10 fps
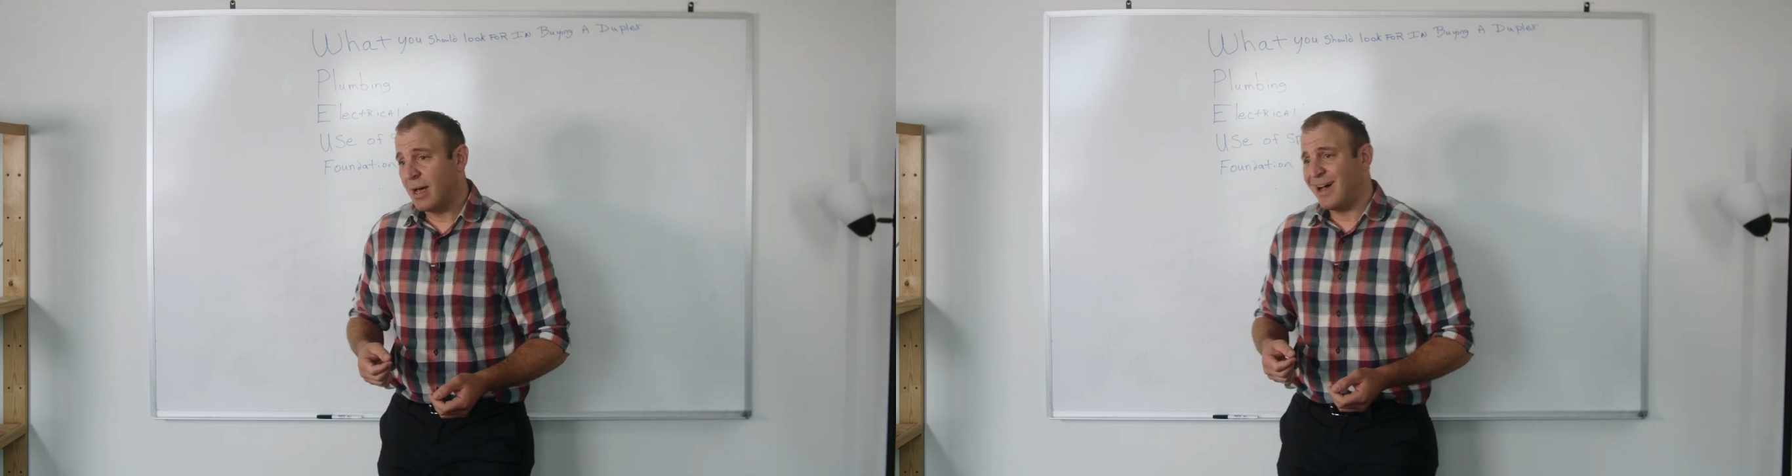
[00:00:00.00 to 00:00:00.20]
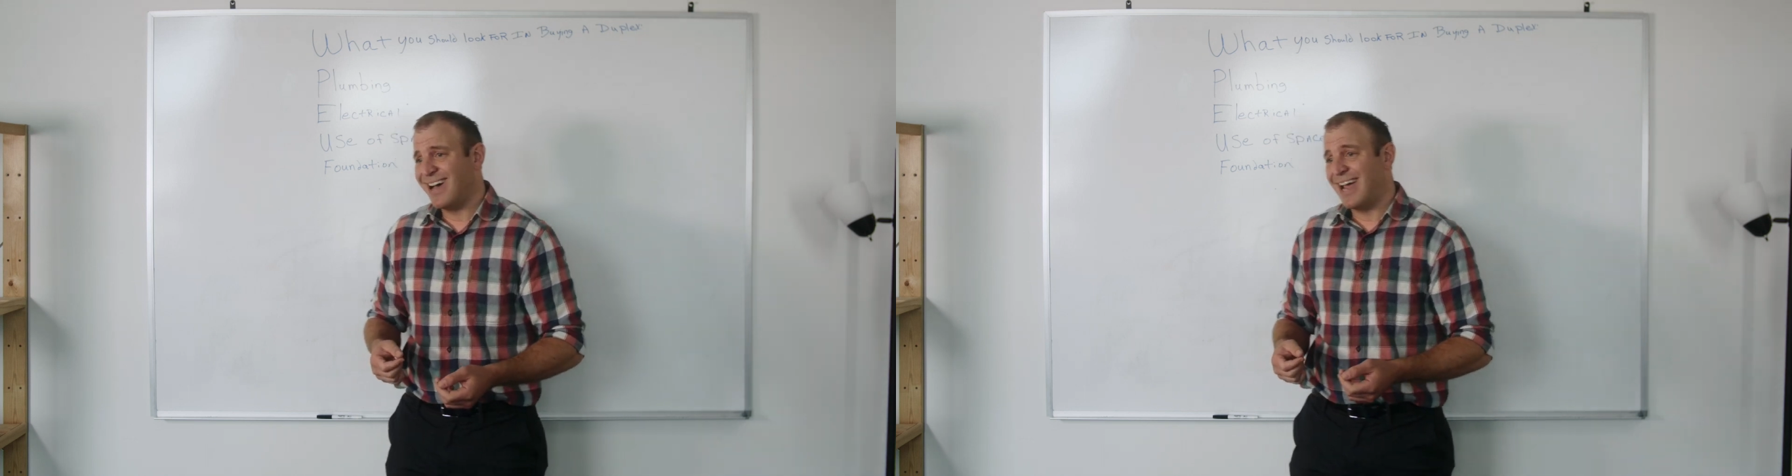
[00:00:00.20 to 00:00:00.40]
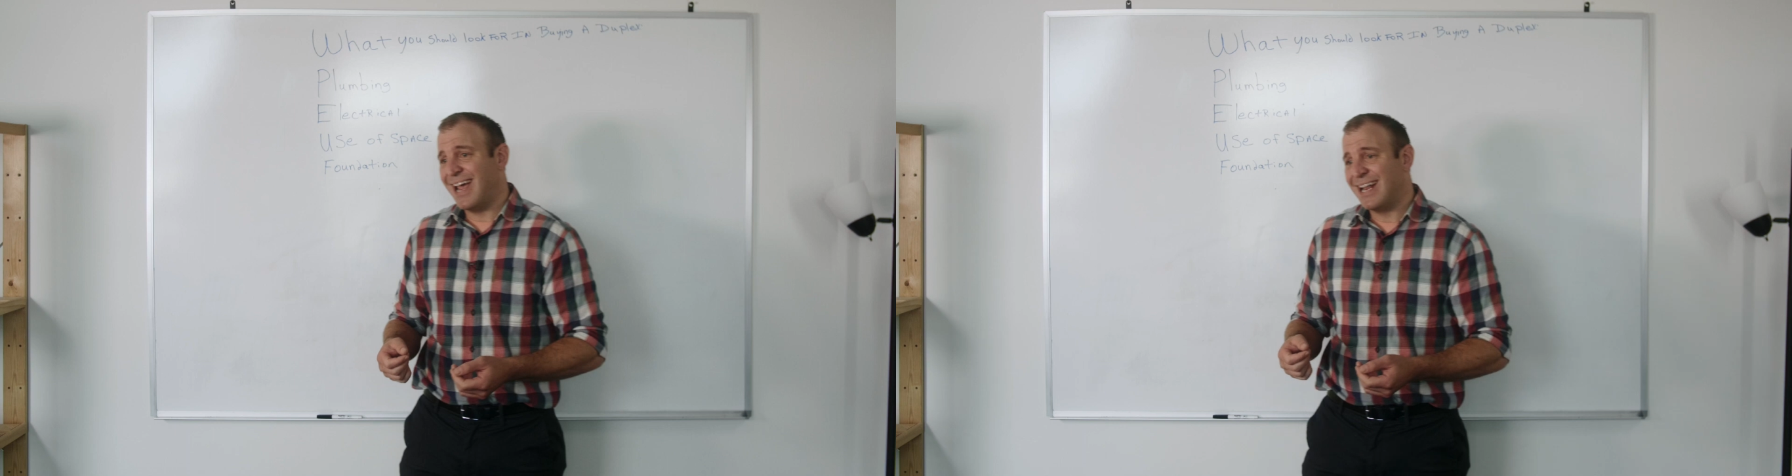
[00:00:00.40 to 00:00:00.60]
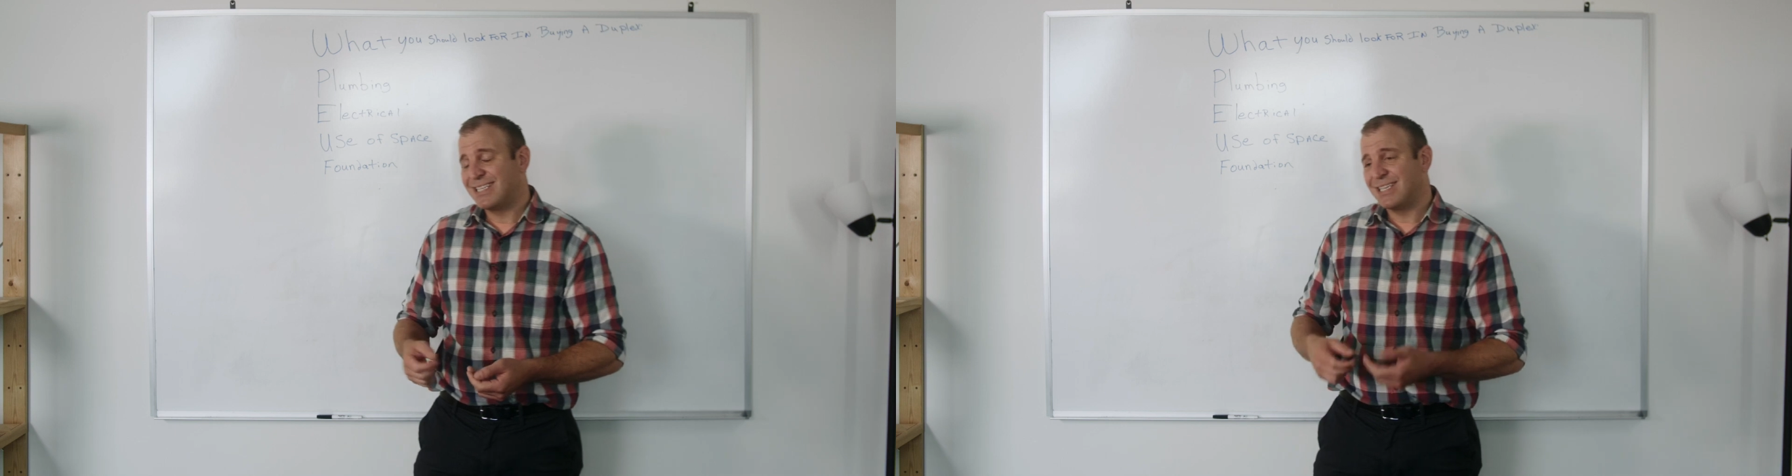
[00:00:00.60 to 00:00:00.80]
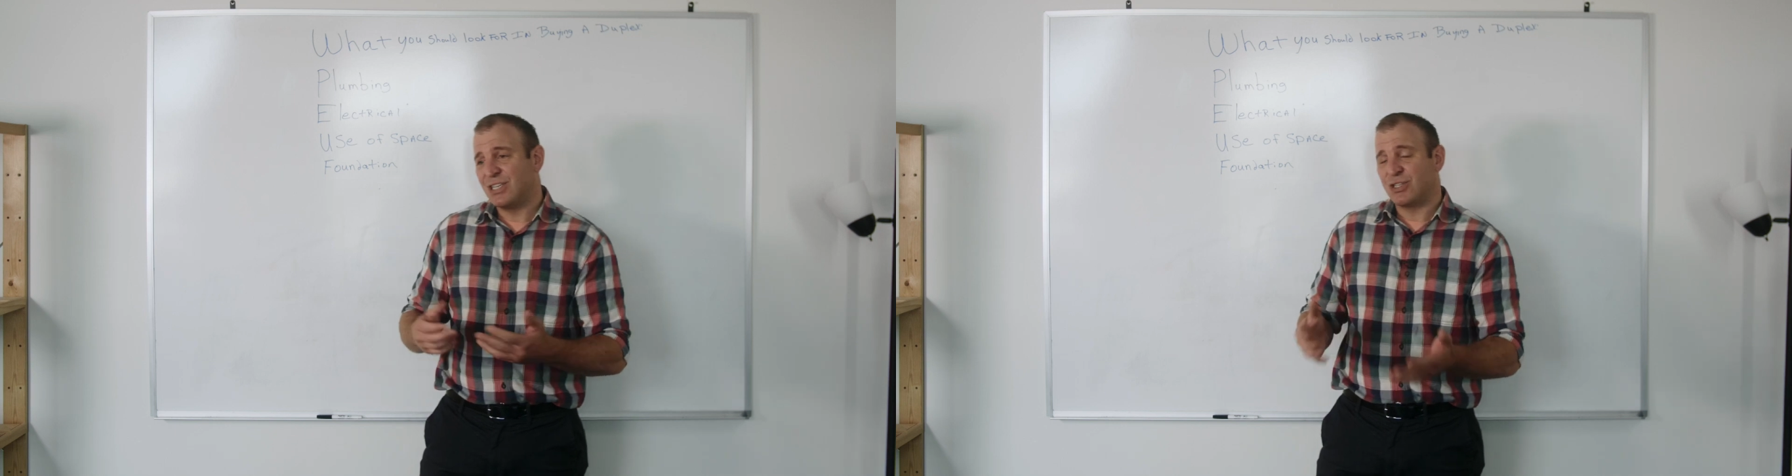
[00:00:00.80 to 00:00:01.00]

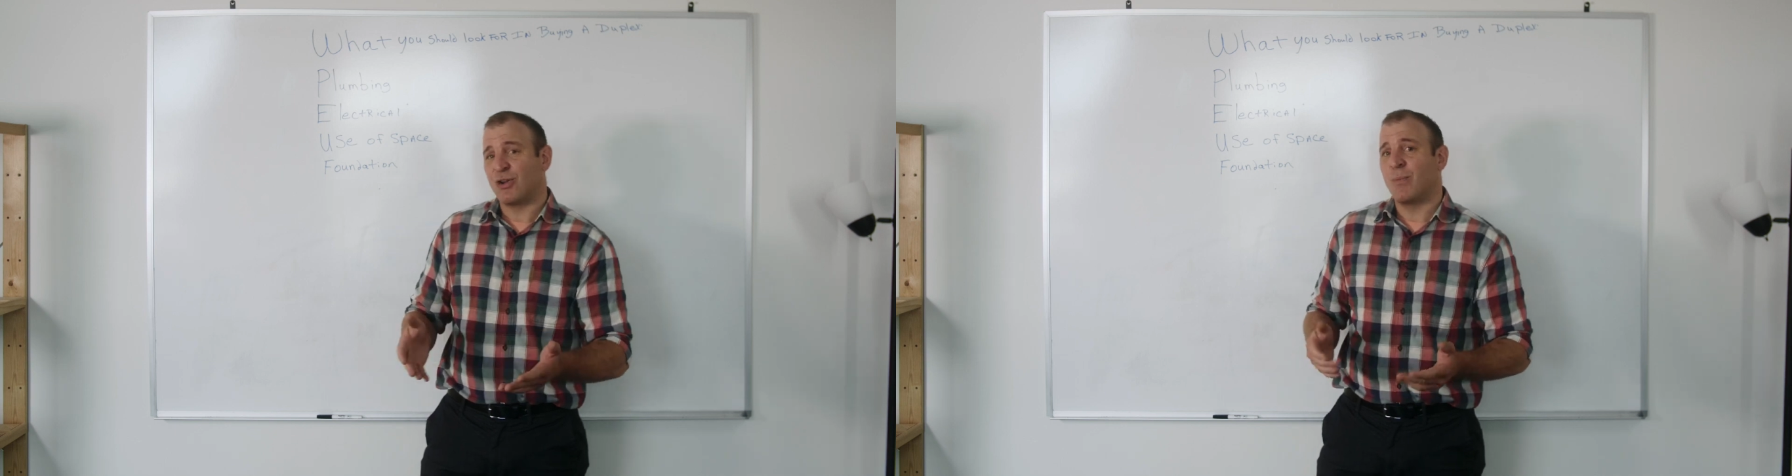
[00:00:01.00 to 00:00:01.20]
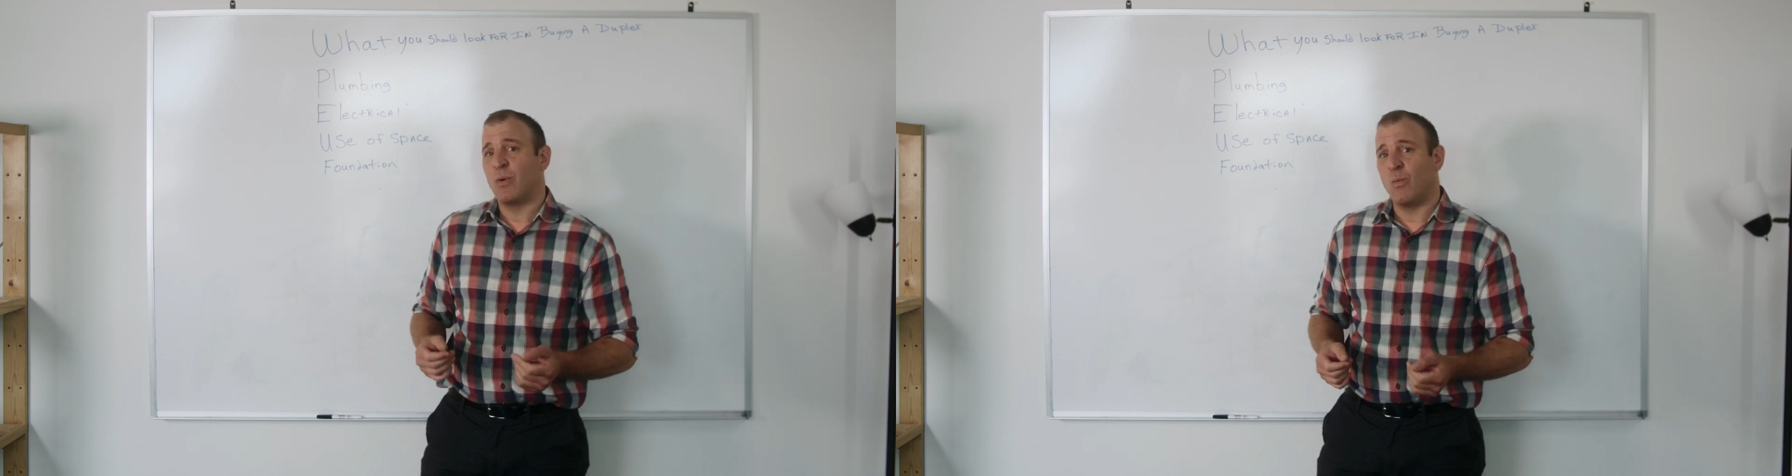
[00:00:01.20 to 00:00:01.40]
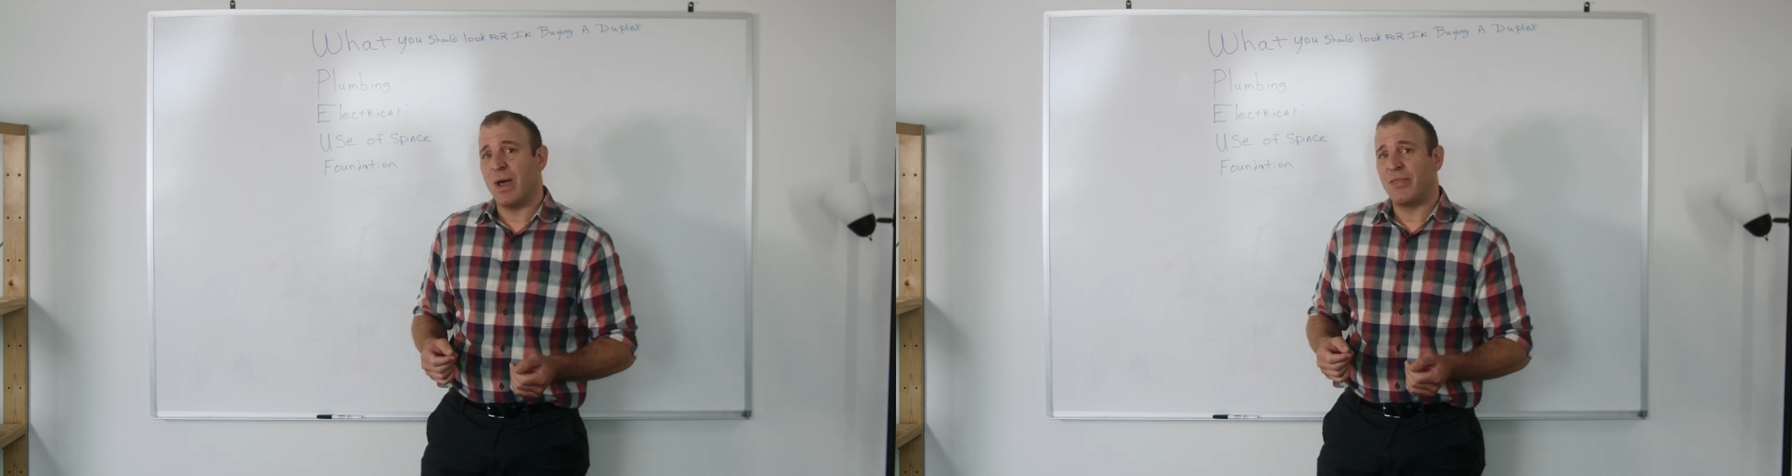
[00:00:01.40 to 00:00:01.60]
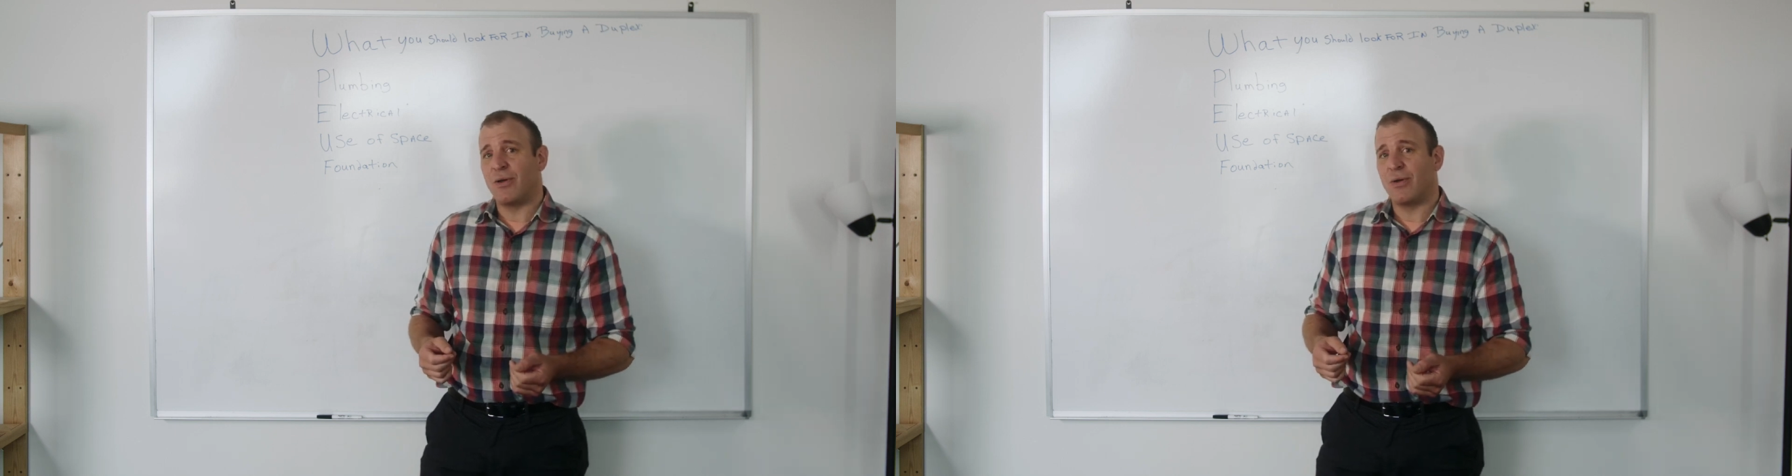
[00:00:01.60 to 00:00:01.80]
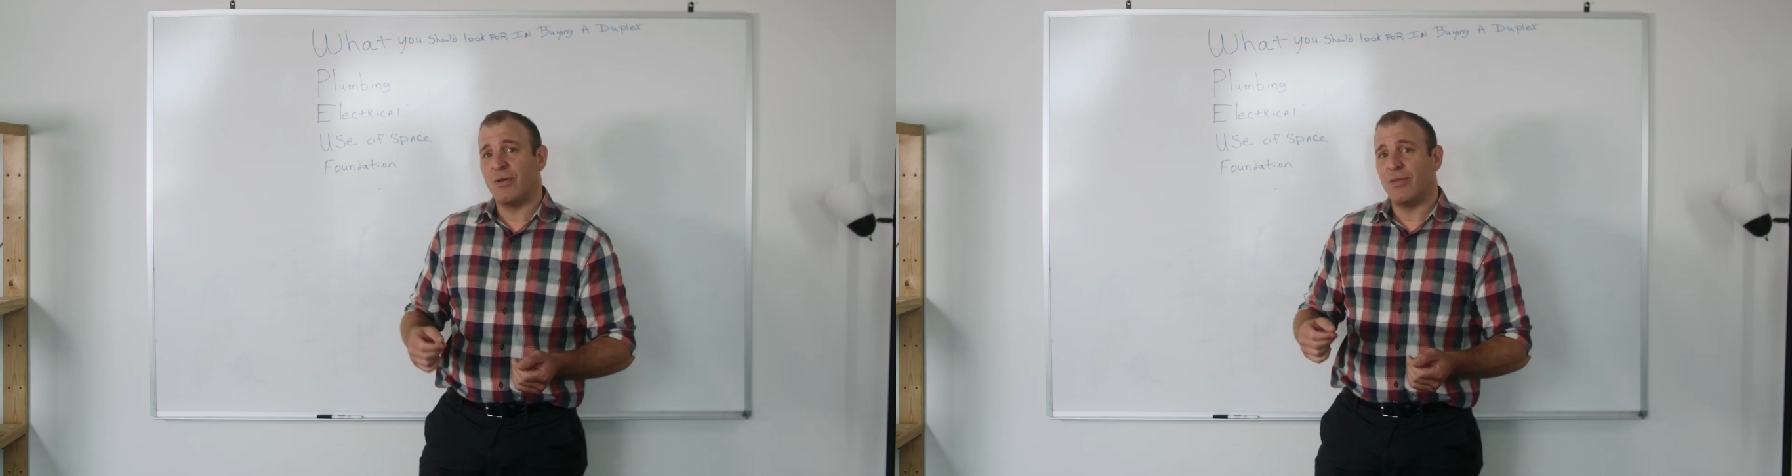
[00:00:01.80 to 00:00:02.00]
and to determine
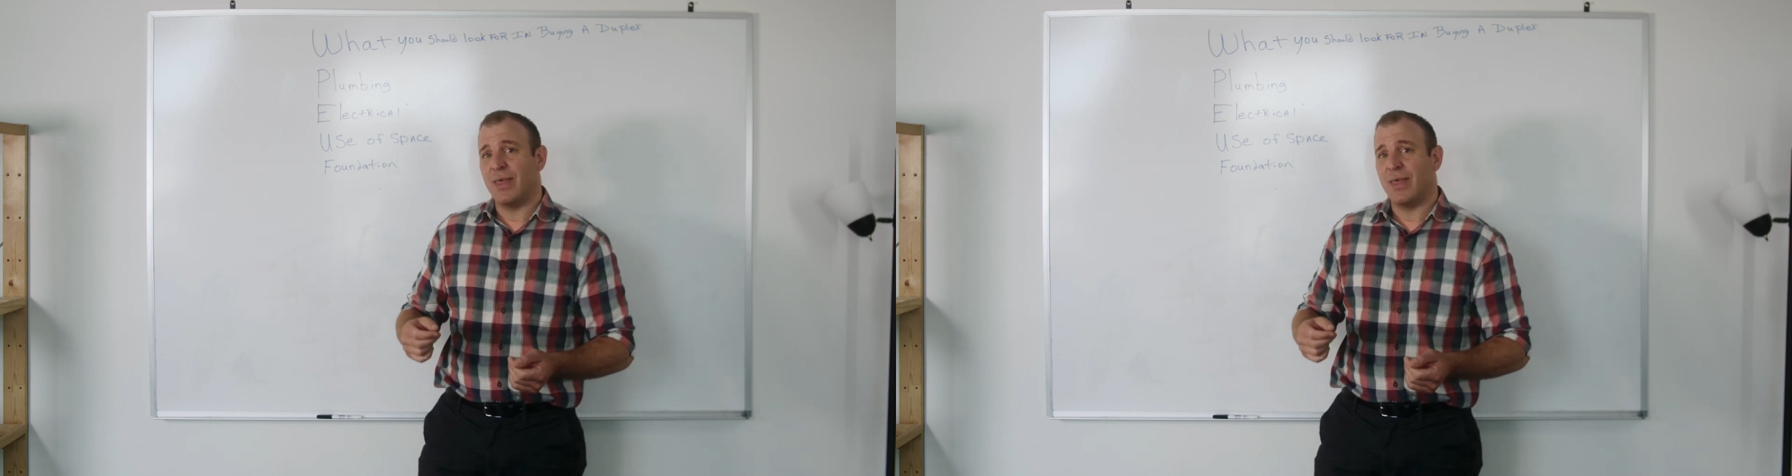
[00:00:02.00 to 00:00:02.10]
whether